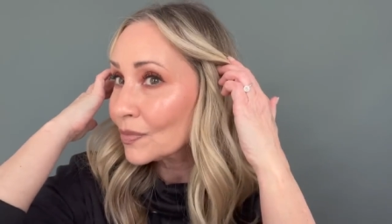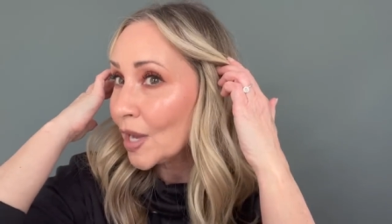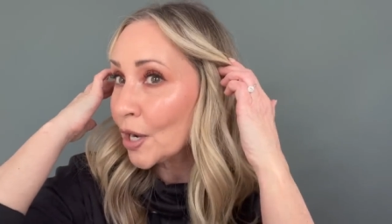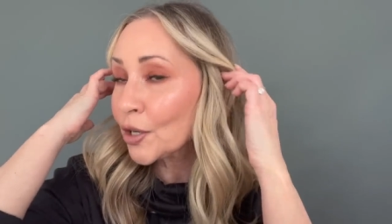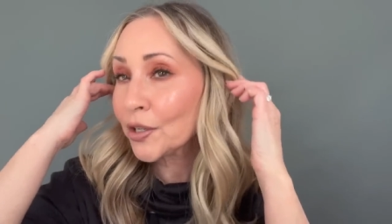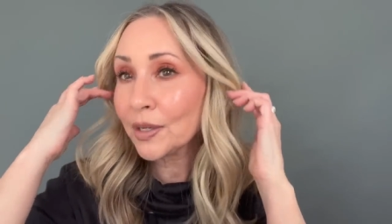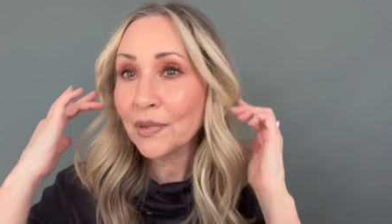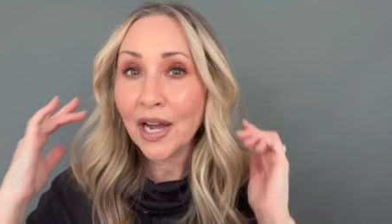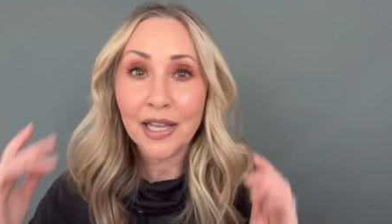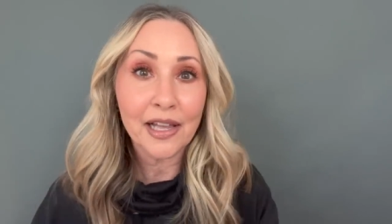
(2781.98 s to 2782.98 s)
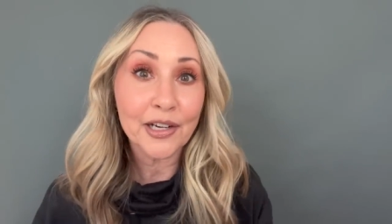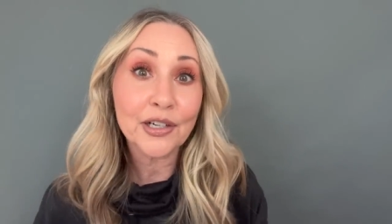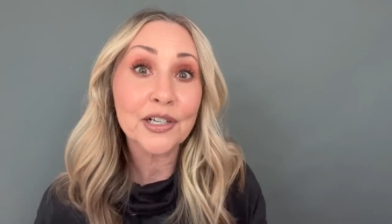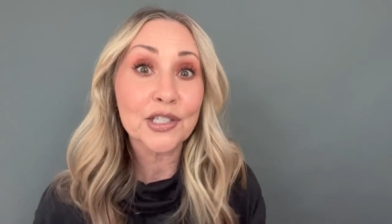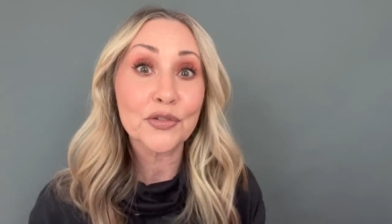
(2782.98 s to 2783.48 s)
a cream
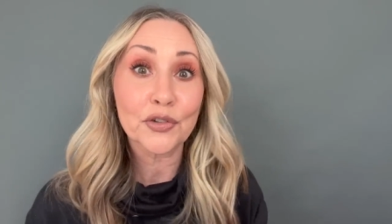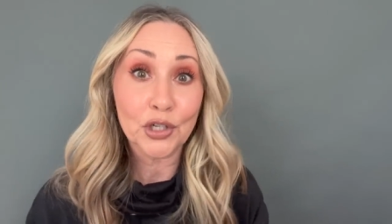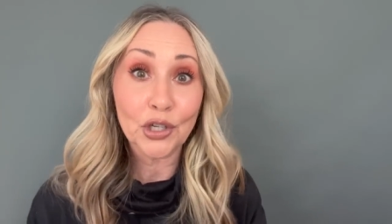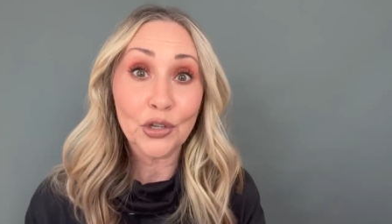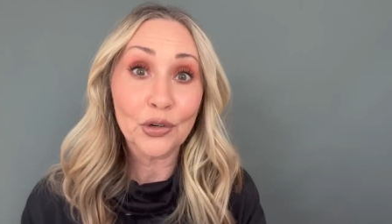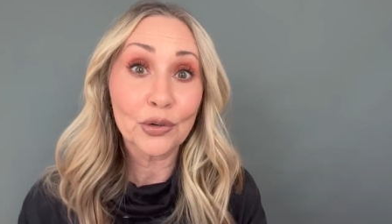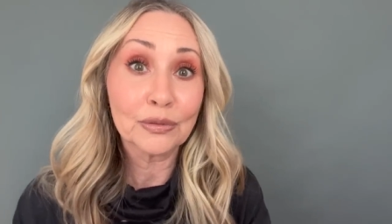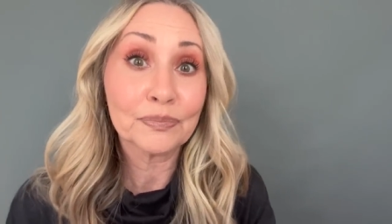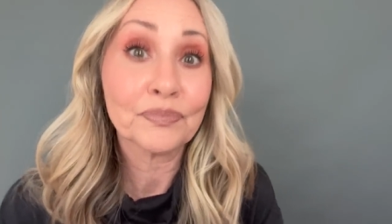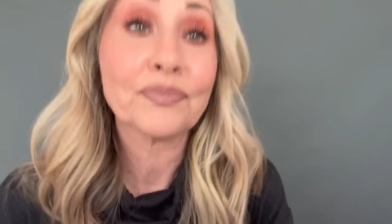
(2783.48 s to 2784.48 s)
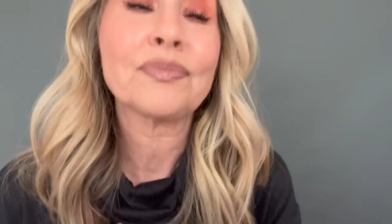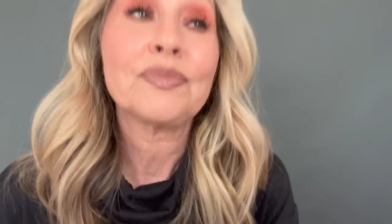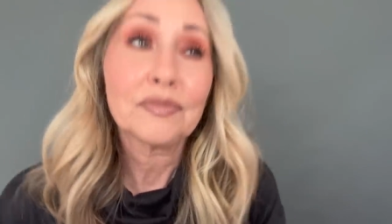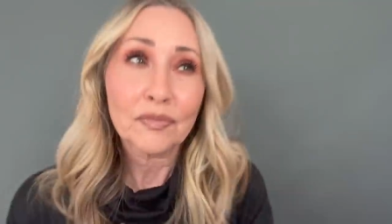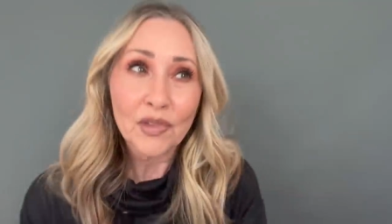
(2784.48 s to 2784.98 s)
highlighter is for you.
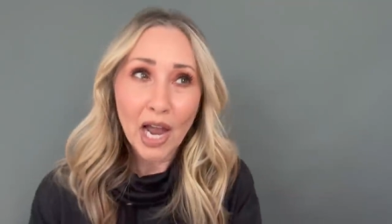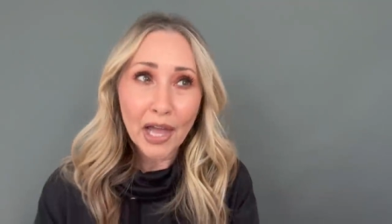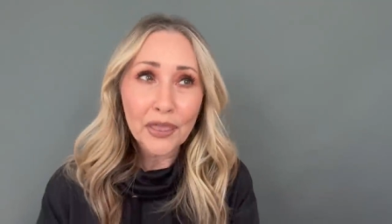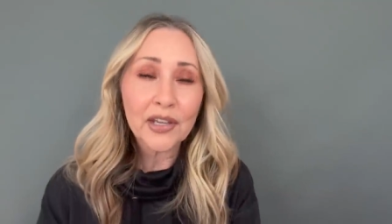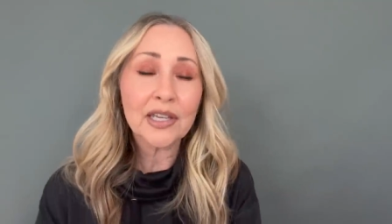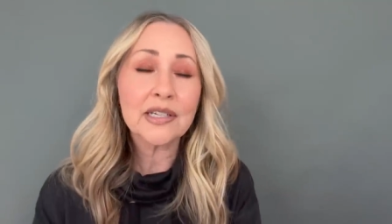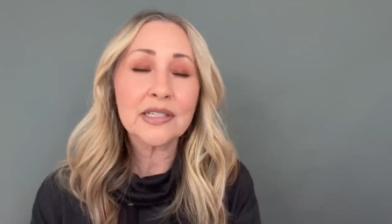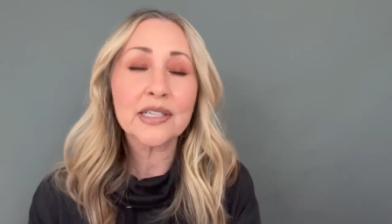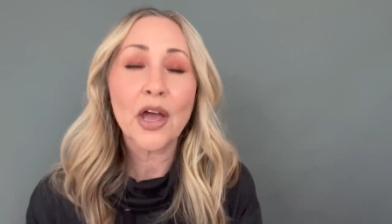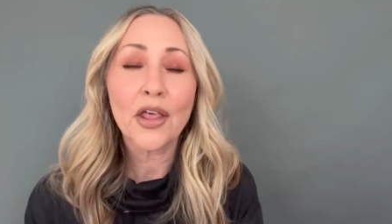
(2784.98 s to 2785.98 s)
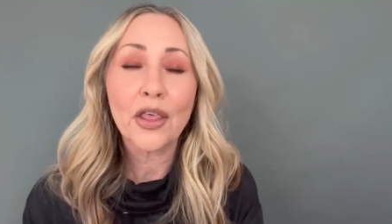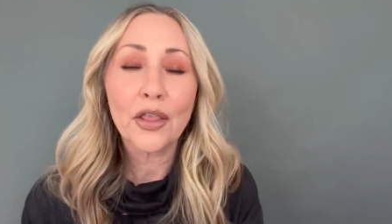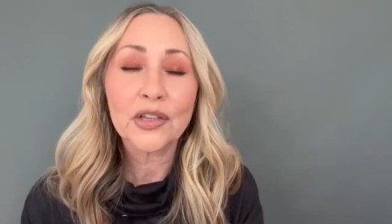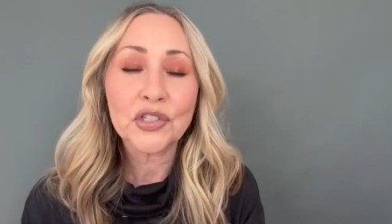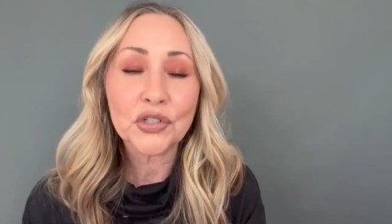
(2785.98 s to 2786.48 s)
I think it is
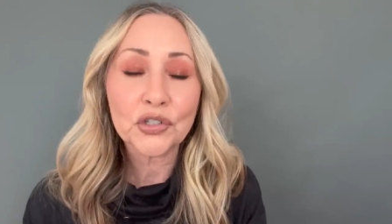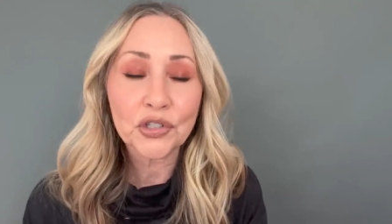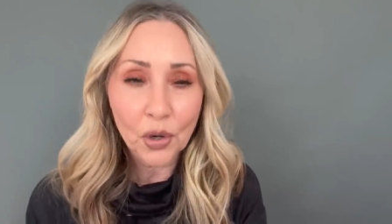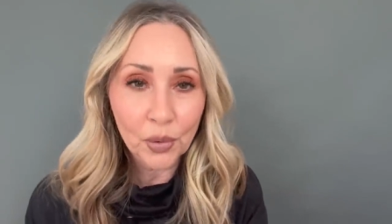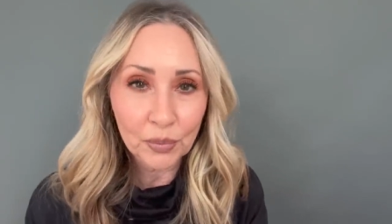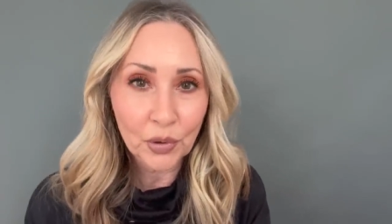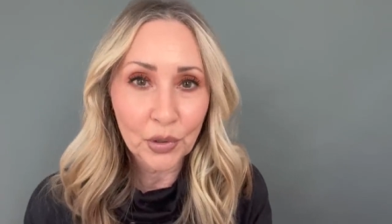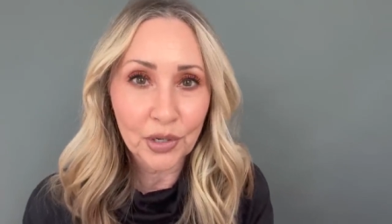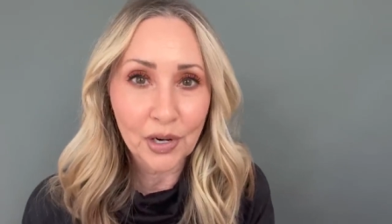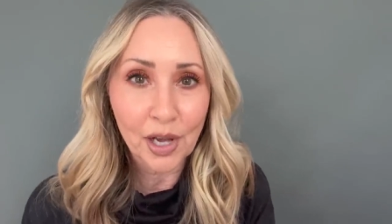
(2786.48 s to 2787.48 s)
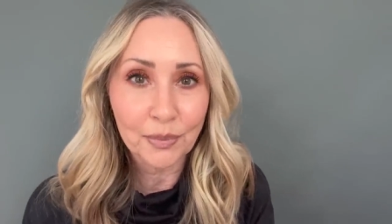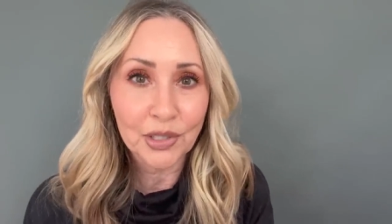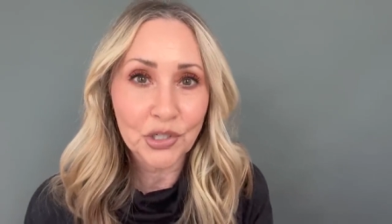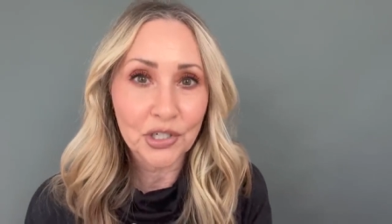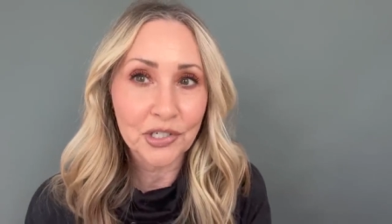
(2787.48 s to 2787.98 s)
so important on
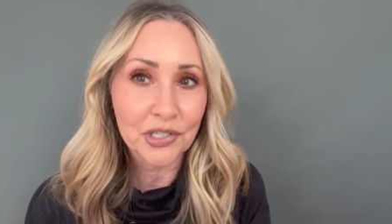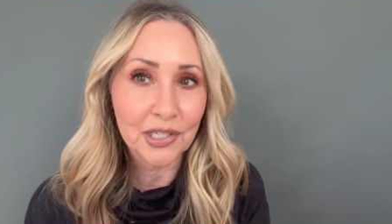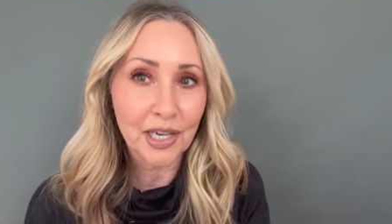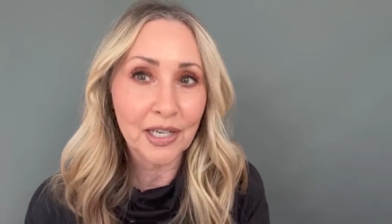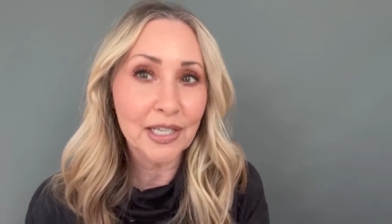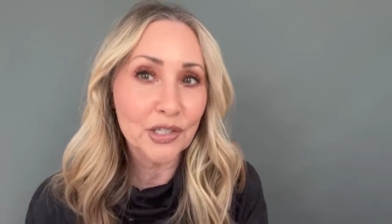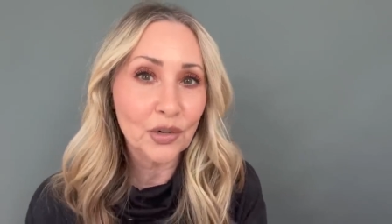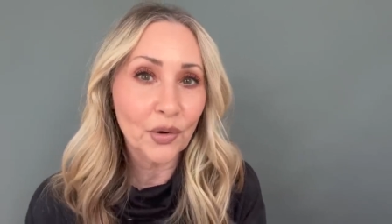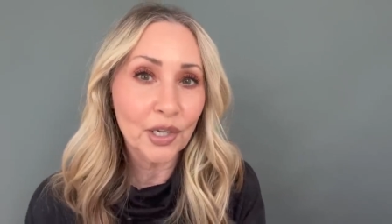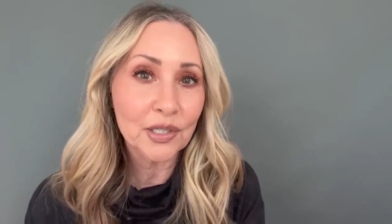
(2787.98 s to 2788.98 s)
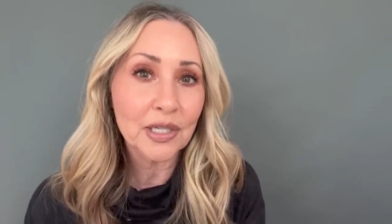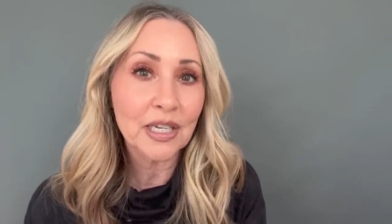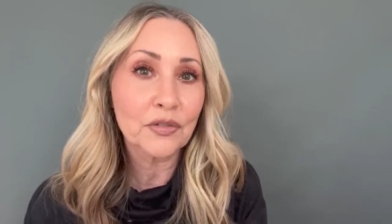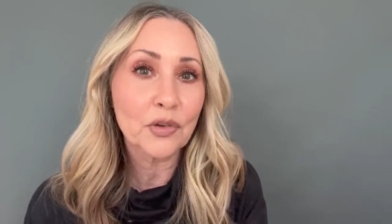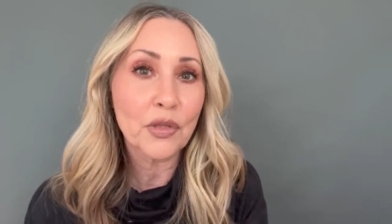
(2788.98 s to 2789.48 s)
mature skin. It's going to
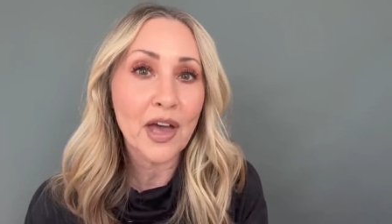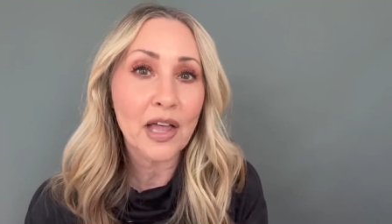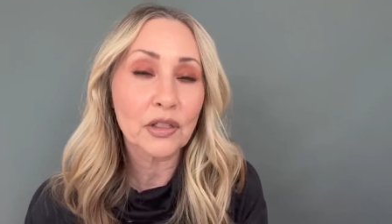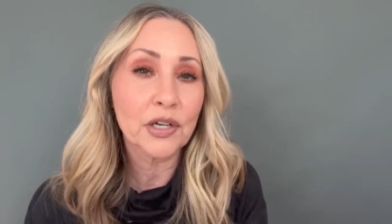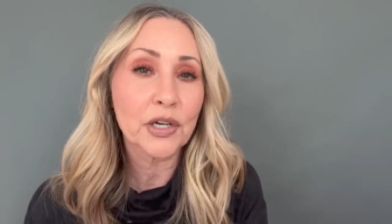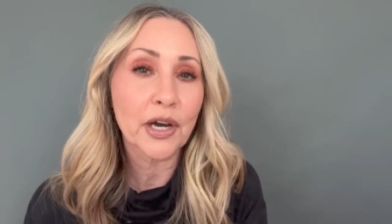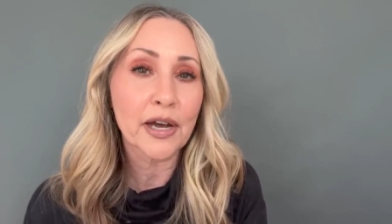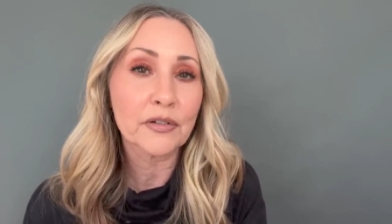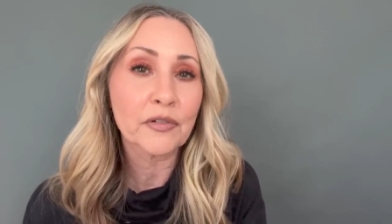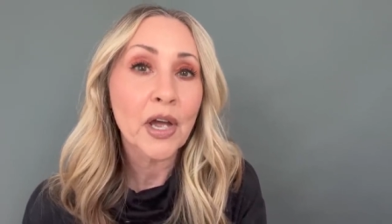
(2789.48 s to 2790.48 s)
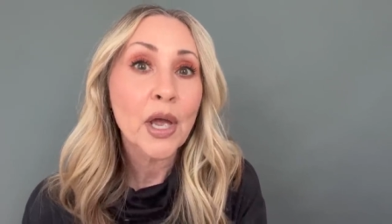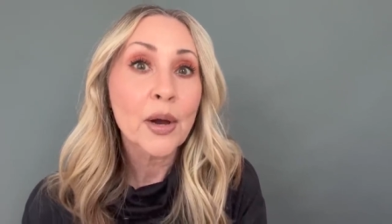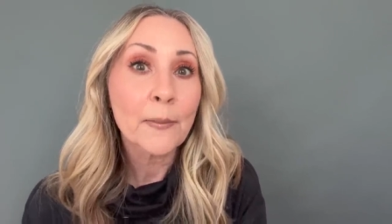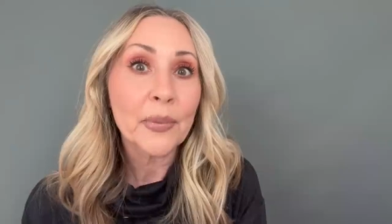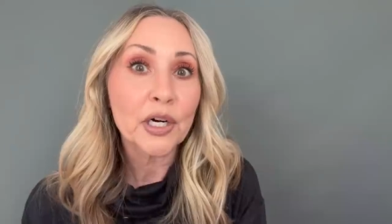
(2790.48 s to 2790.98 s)
give you that look of
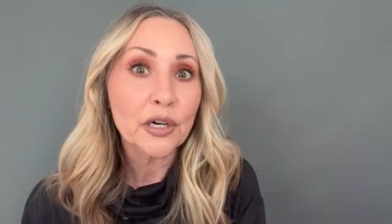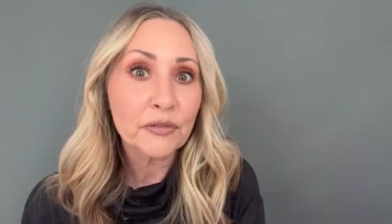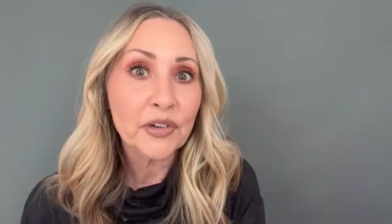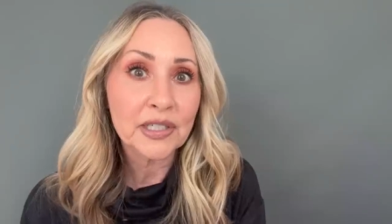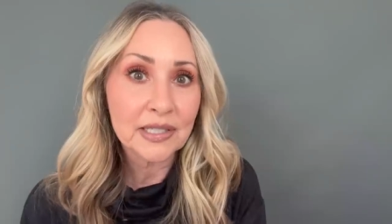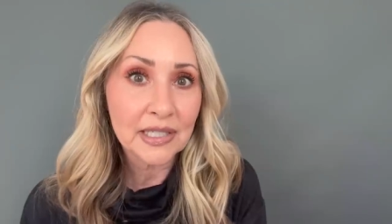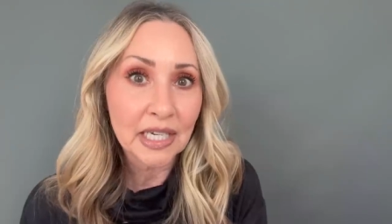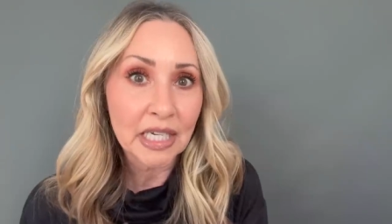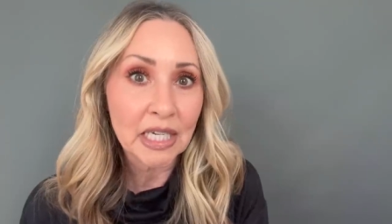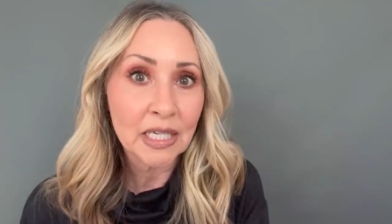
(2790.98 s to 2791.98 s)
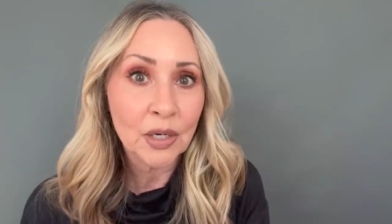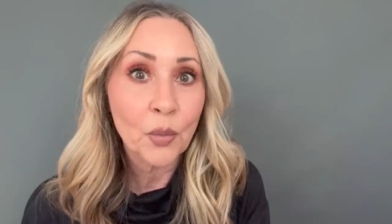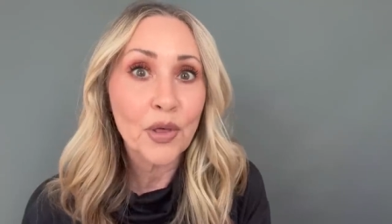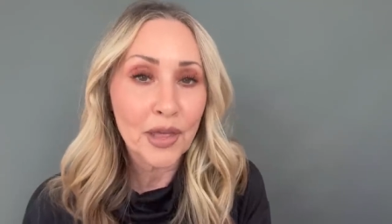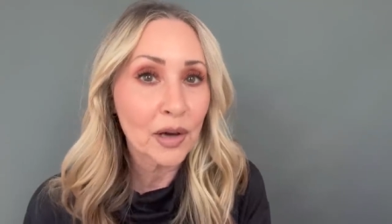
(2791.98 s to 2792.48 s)
perfect skin
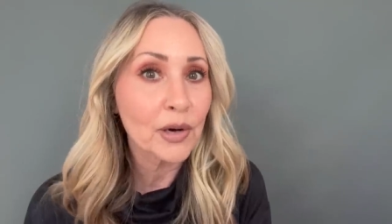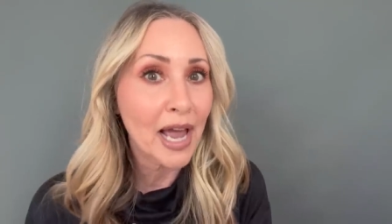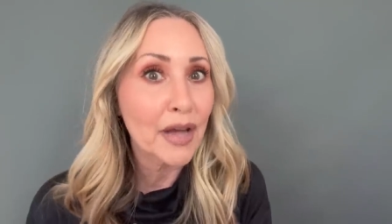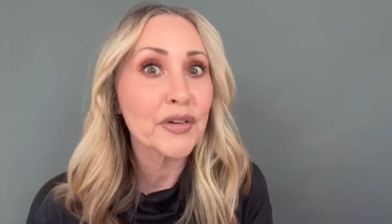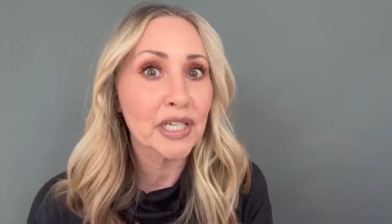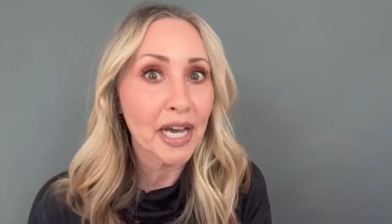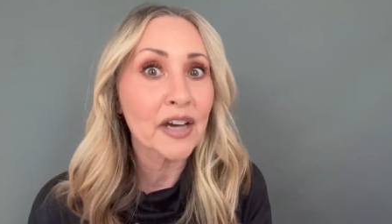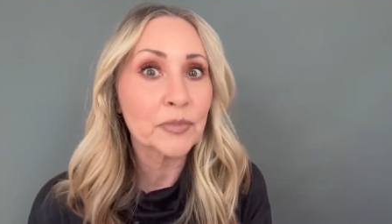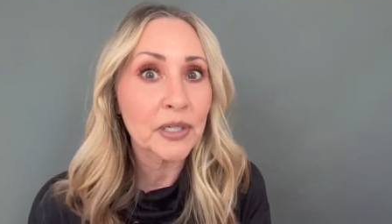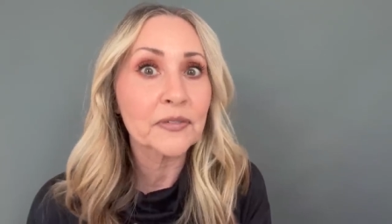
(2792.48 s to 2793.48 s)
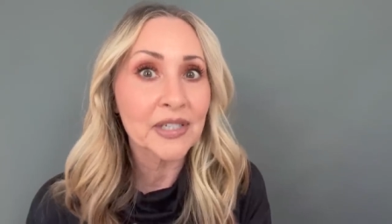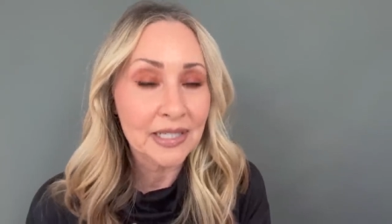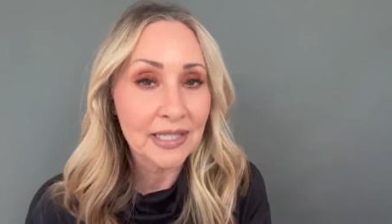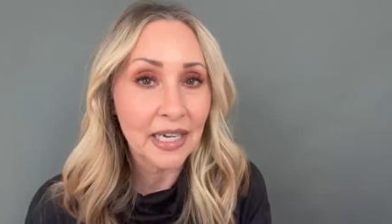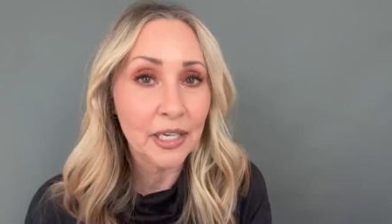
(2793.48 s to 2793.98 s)
without having to have perfect
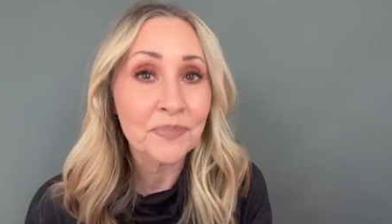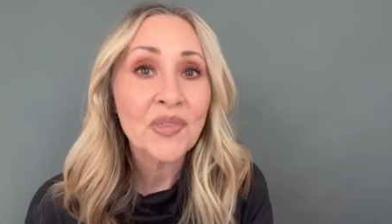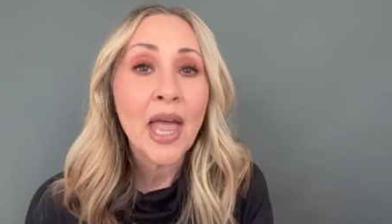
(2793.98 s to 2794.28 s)
skin.